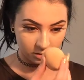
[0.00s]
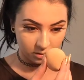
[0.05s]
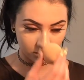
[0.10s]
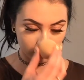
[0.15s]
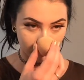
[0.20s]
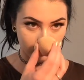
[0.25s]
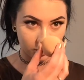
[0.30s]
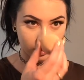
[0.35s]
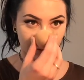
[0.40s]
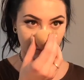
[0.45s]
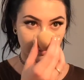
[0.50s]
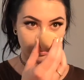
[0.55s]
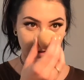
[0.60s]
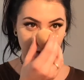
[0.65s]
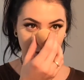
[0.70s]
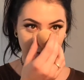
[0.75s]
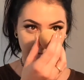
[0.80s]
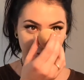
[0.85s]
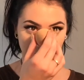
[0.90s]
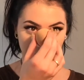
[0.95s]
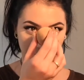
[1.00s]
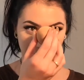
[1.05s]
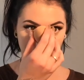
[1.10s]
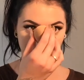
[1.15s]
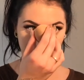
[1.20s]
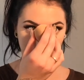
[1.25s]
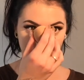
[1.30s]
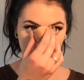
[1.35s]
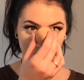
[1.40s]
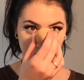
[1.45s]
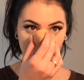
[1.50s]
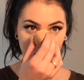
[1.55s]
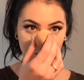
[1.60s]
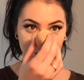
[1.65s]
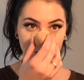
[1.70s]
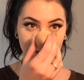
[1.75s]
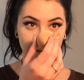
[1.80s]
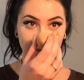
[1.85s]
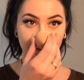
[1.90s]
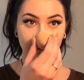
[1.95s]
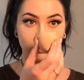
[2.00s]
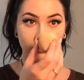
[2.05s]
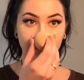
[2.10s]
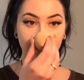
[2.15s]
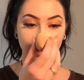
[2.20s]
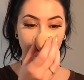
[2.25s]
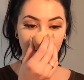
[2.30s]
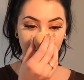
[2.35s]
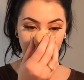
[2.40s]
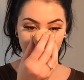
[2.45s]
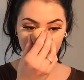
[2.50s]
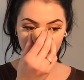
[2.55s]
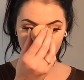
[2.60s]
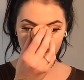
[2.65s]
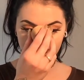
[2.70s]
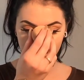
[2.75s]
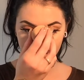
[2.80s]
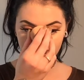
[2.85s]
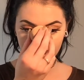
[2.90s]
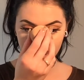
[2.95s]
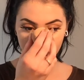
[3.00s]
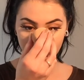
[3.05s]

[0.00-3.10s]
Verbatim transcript: And with the butt of the Beauty Blender, just go and tap that in.